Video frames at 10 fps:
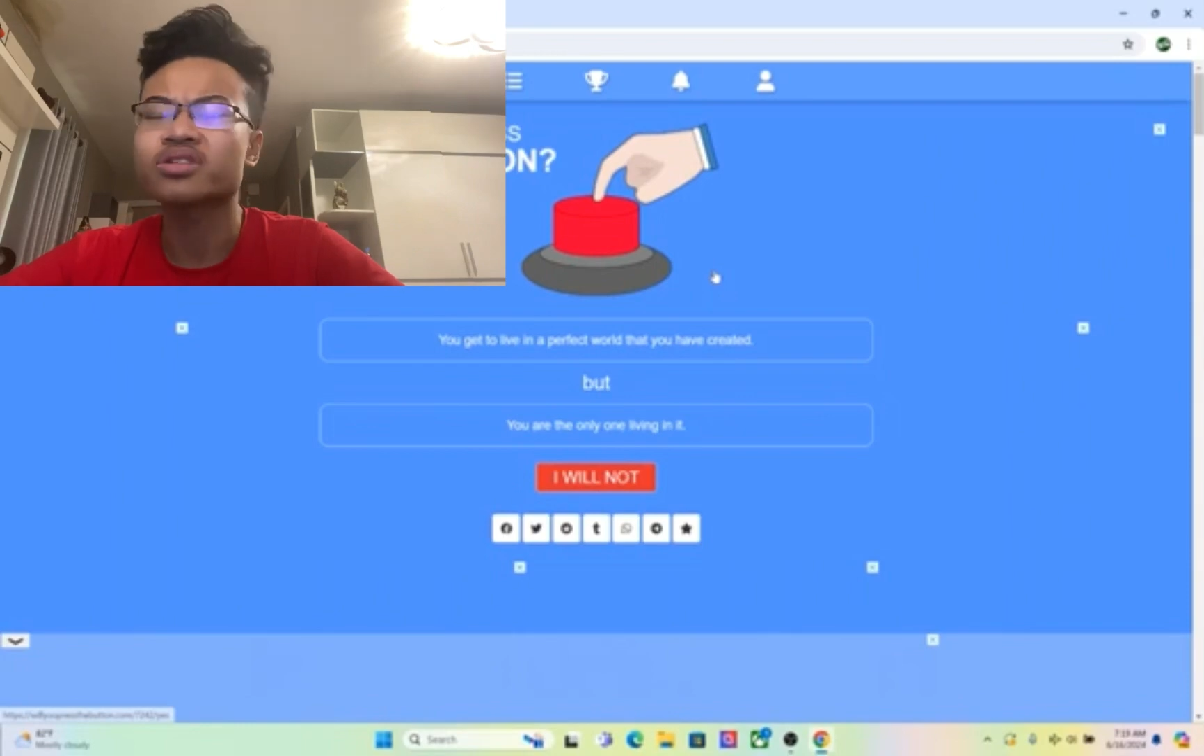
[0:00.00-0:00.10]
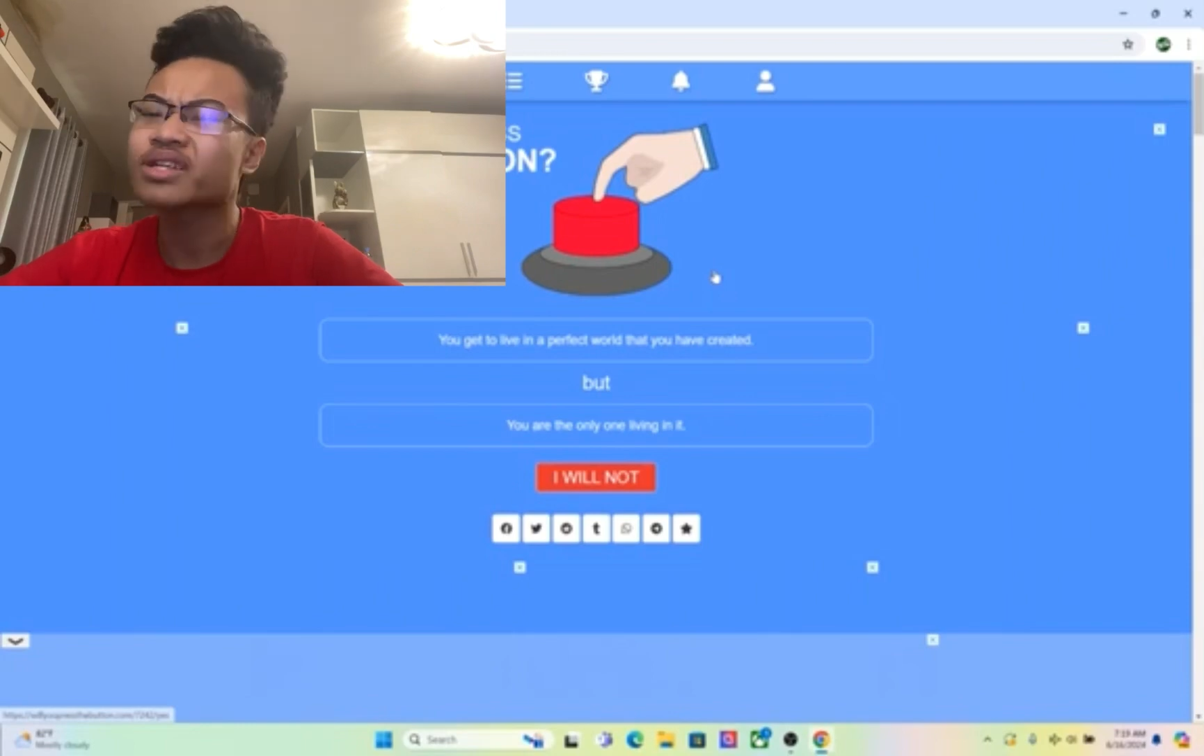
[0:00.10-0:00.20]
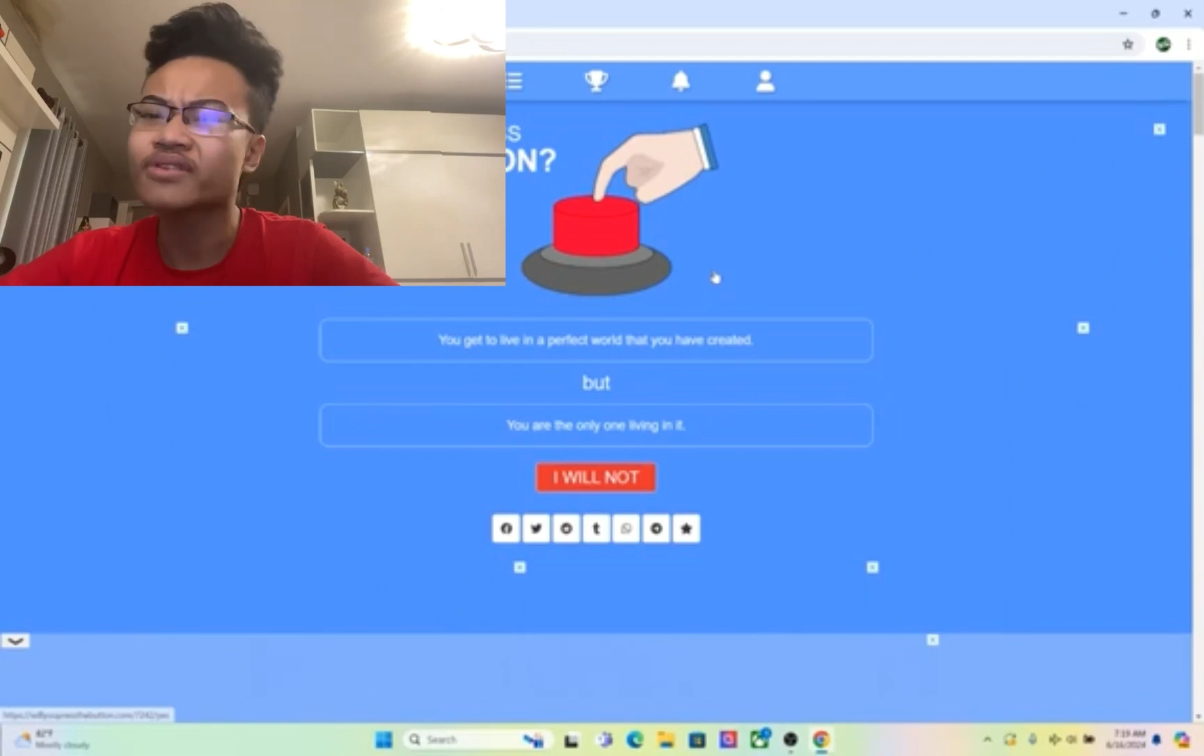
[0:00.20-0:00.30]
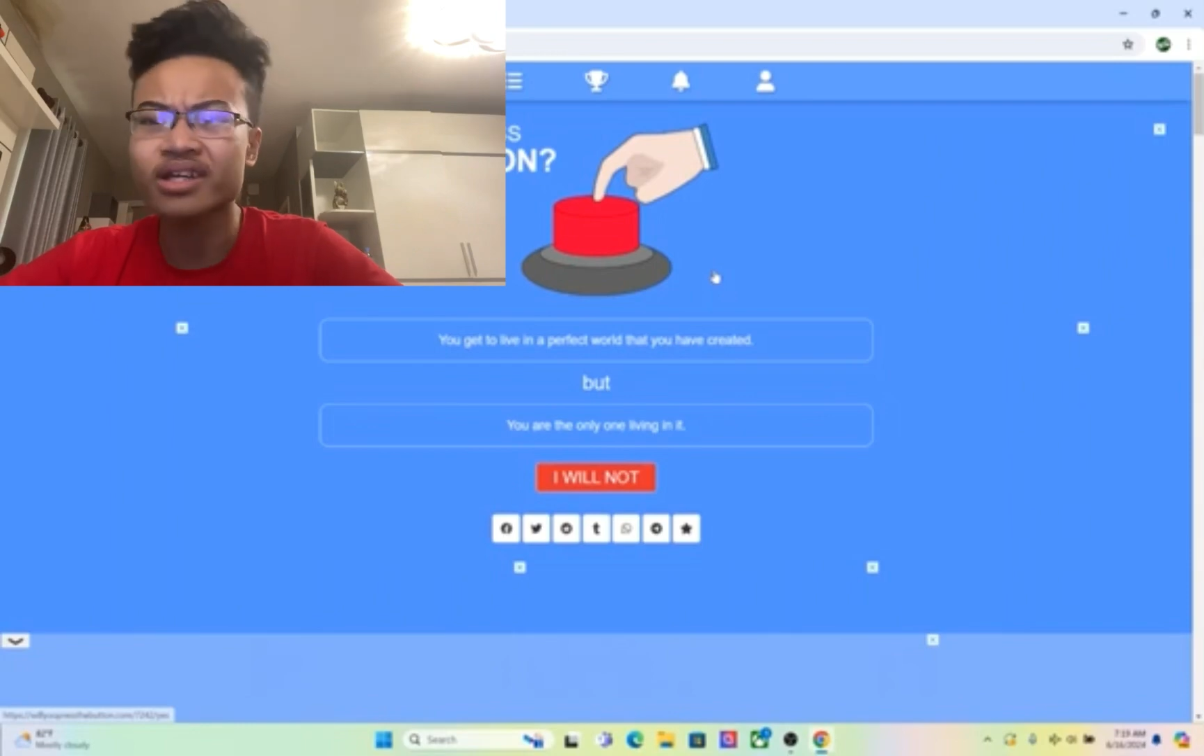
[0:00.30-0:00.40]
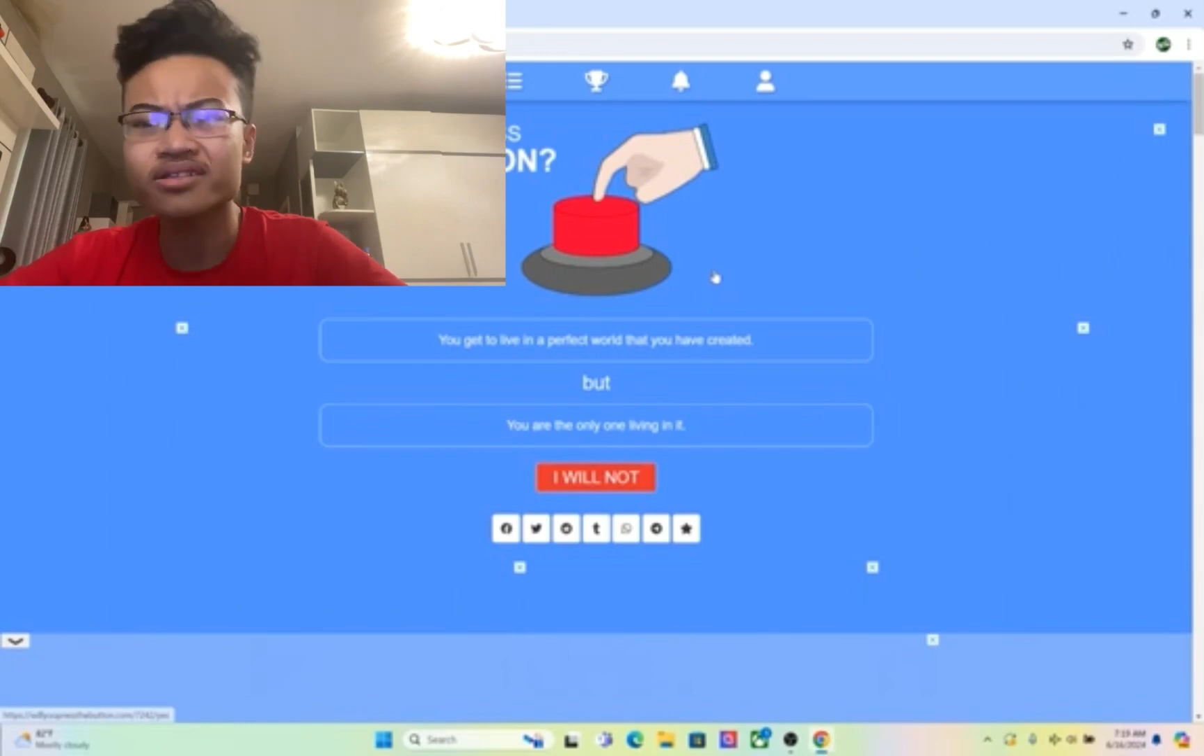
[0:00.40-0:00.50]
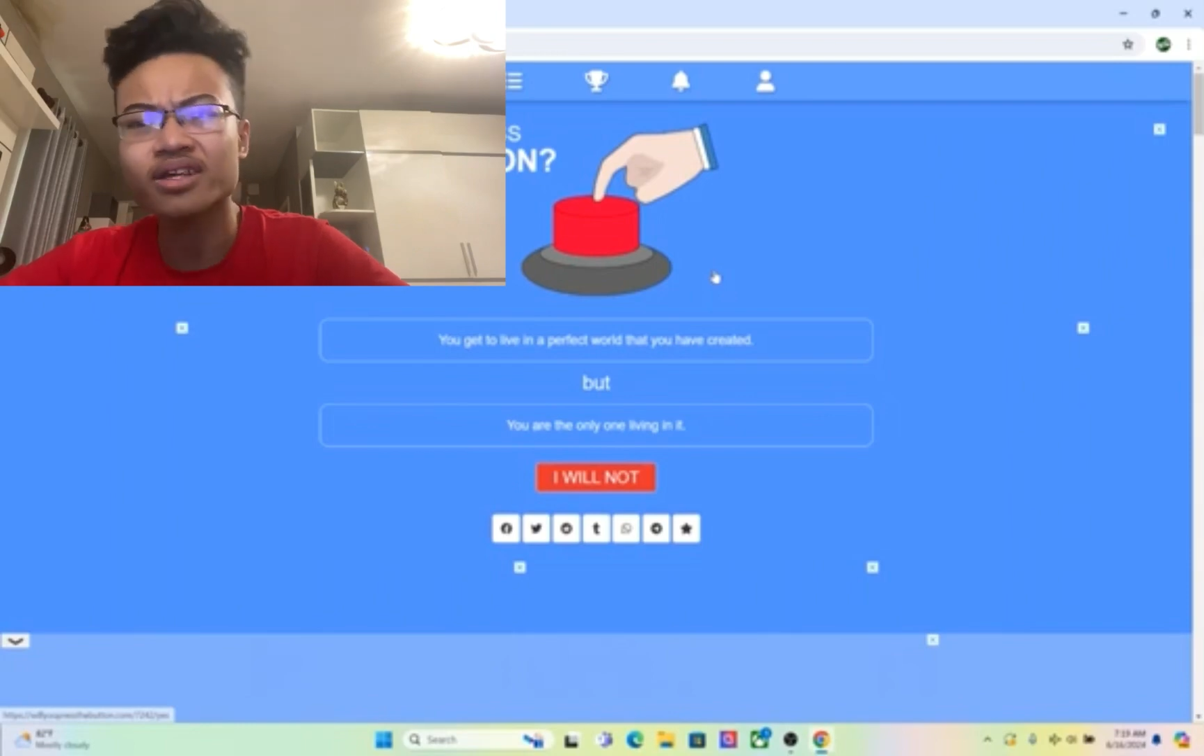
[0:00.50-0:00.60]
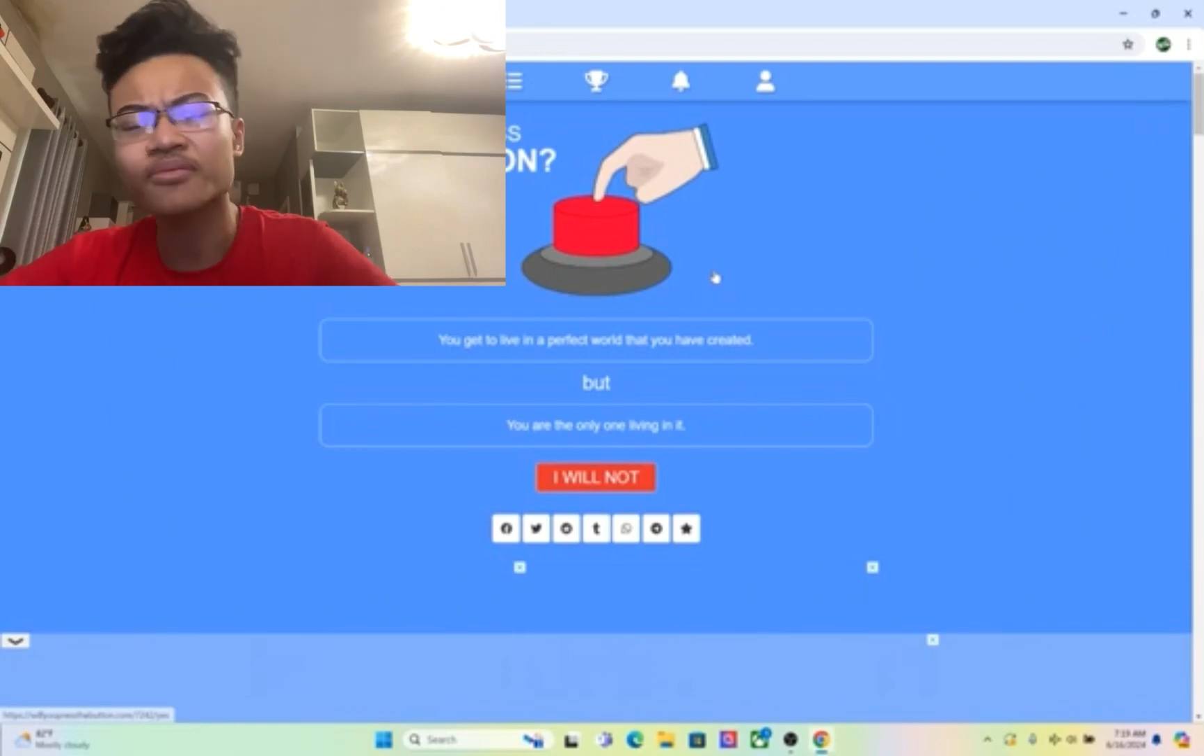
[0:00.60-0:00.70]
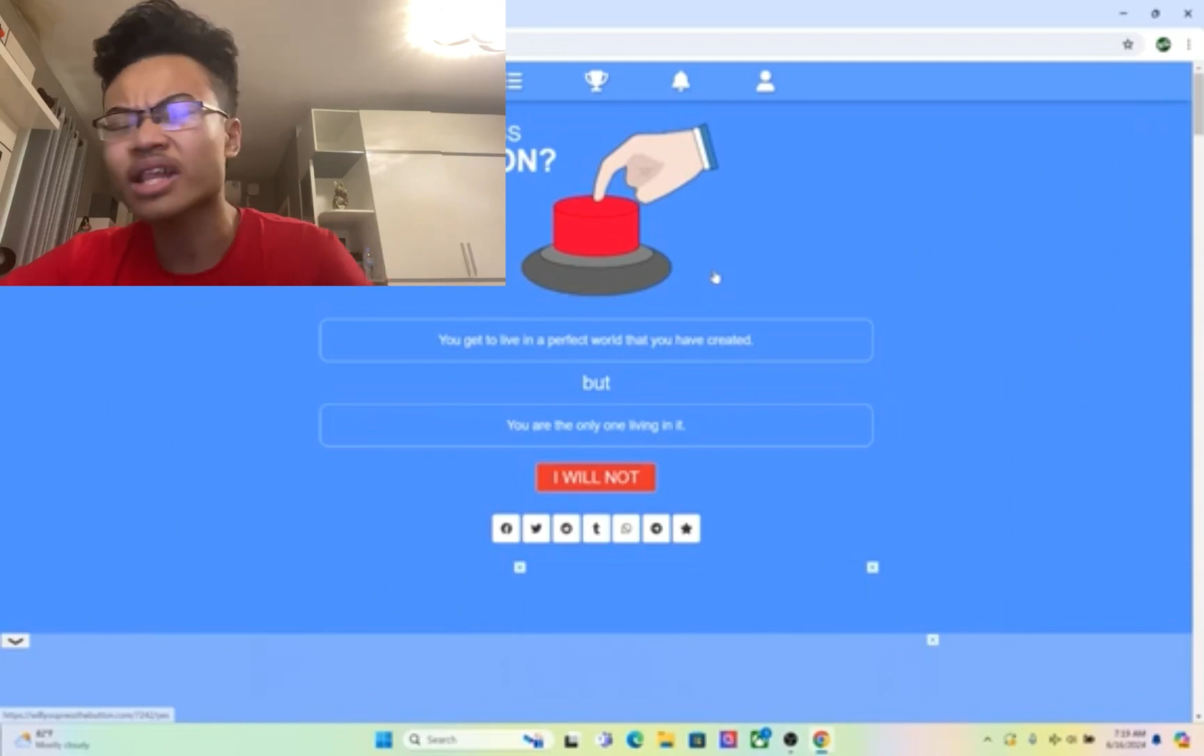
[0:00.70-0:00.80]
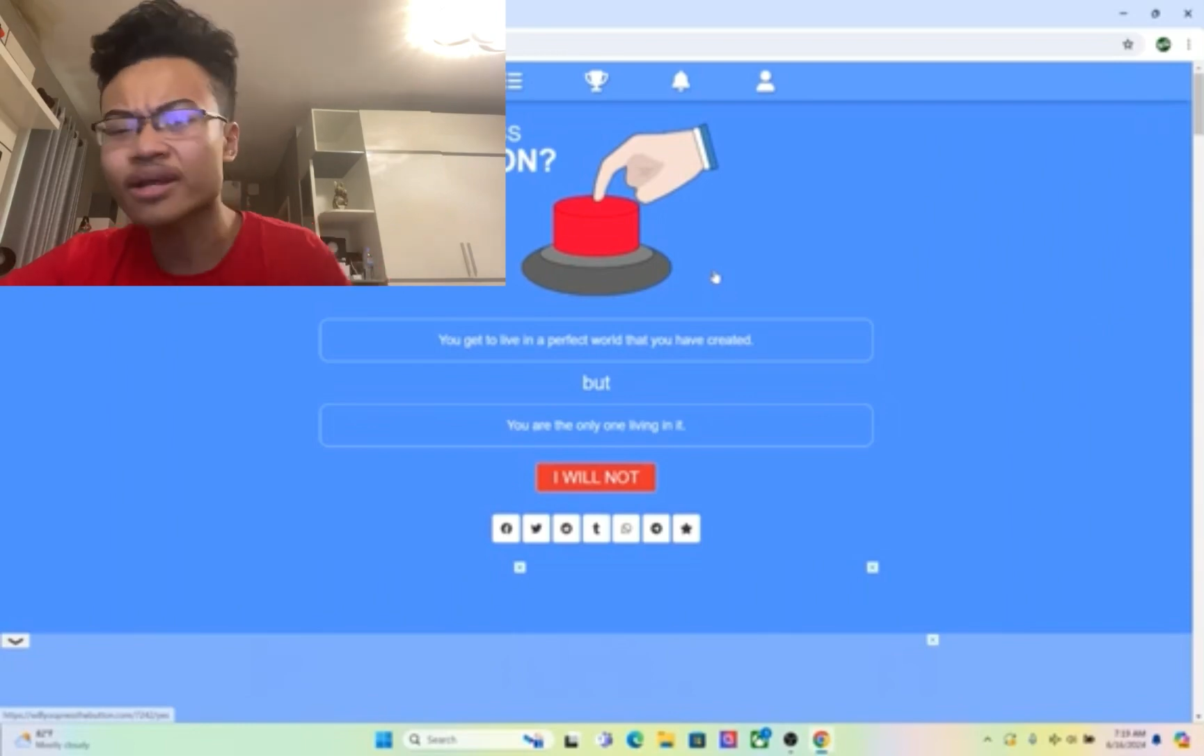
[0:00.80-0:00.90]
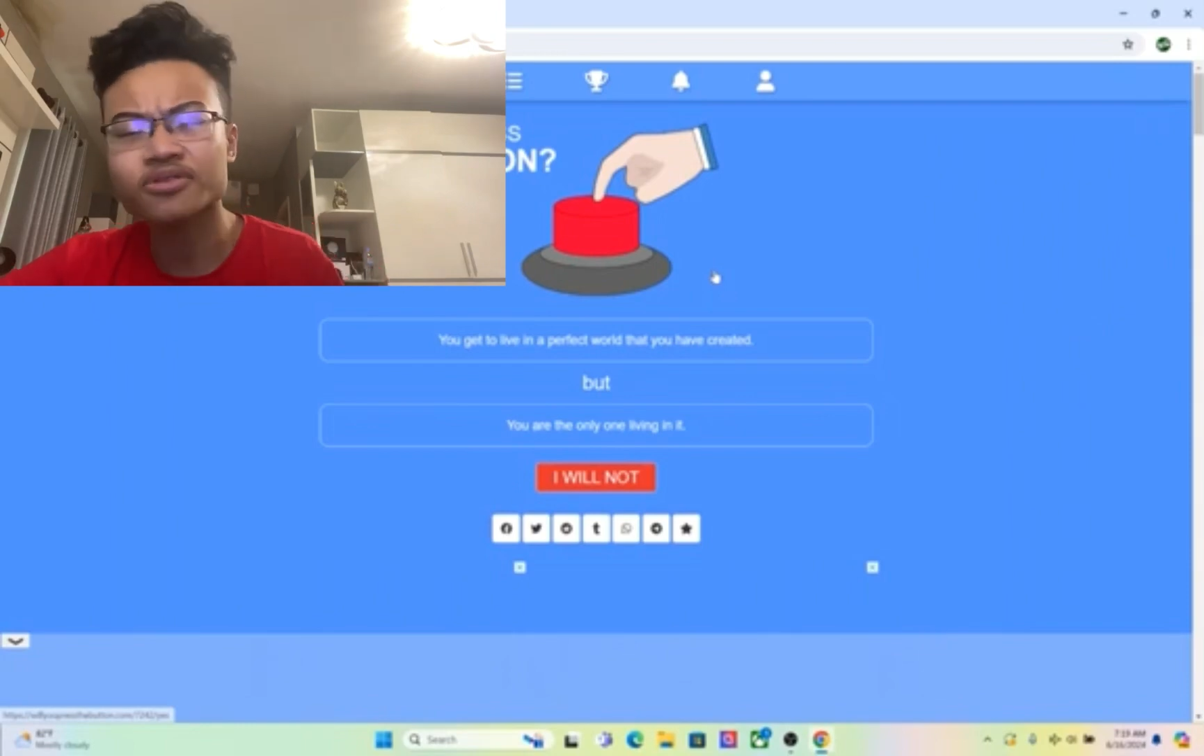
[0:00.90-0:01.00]
name, so
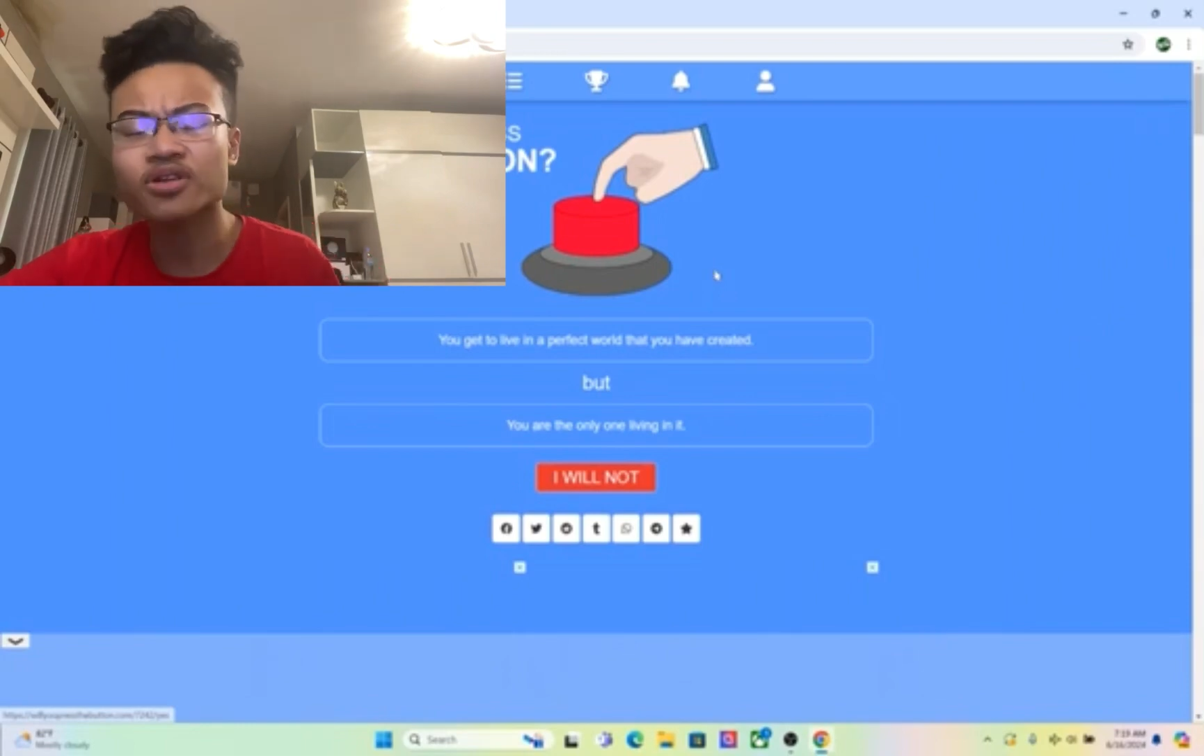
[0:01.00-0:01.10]
statement names.